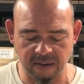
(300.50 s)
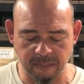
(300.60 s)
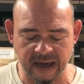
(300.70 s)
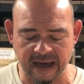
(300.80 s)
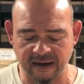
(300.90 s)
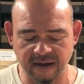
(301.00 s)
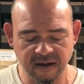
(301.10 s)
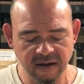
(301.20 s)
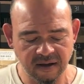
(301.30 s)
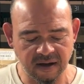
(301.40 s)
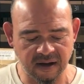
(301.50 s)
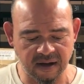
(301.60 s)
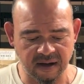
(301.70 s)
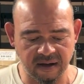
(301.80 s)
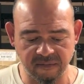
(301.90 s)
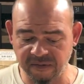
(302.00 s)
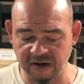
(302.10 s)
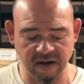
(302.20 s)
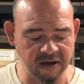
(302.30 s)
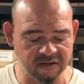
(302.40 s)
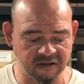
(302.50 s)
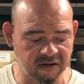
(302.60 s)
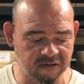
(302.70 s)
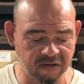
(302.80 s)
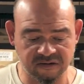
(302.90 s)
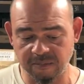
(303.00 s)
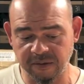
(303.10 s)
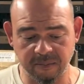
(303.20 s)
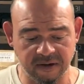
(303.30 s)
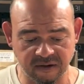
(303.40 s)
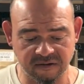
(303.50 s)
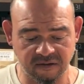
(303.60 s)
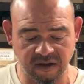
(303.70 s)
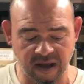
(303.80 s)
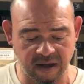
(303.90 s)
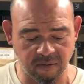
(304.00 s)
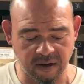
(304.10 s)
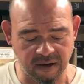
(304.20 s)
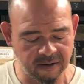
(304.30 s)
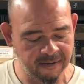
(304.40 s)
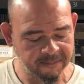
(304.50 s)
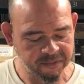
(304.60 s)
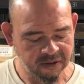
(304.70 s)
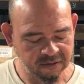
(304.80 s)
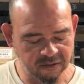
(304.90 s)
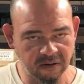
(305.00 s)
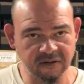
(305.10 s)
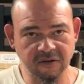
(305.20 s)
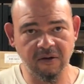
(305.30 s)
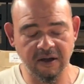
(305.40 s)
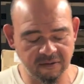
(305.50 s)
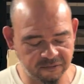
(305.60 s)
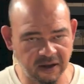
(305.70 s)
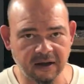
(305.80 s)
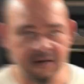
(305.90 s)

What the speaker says: pack. Very easy to do simply because of the lightweight. So let's go ahead and fly